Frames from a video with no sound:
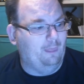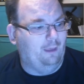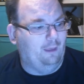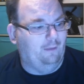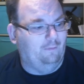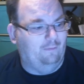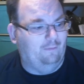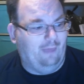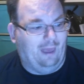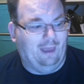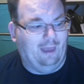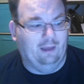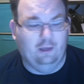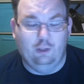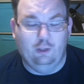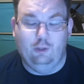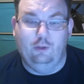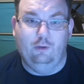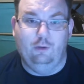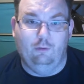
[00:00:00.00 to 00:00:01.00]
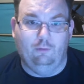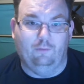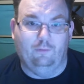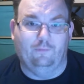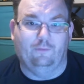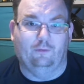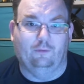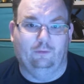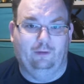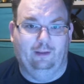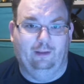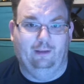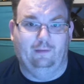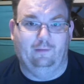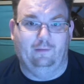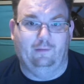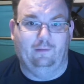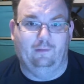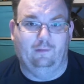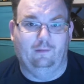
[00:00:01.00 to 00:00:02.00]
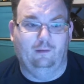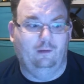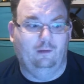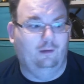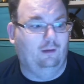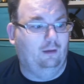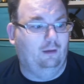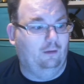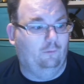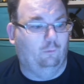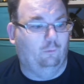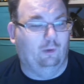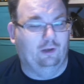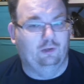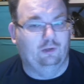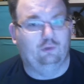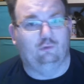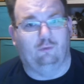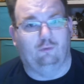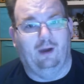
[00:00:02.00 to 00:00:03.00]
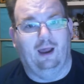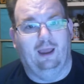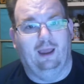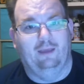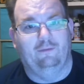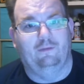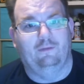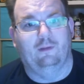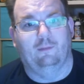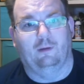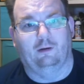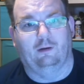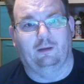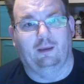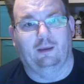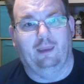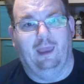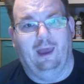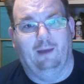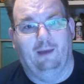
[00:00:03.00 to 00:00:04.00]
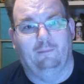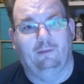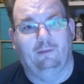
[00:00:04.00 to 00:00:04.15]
that usefulness is what drives the market cap,